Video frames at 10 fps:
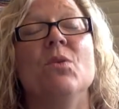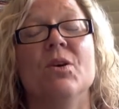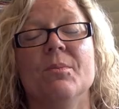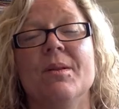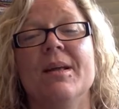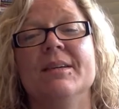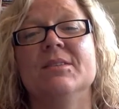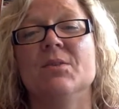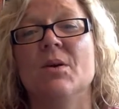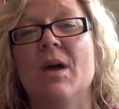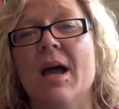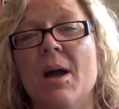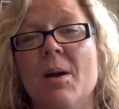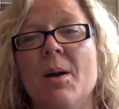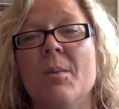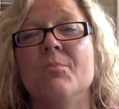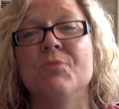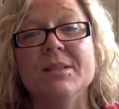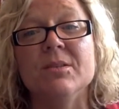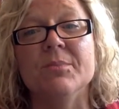Workplace
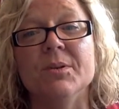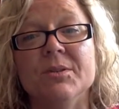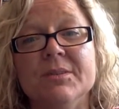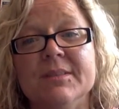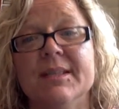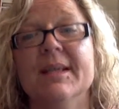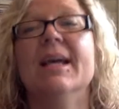principles,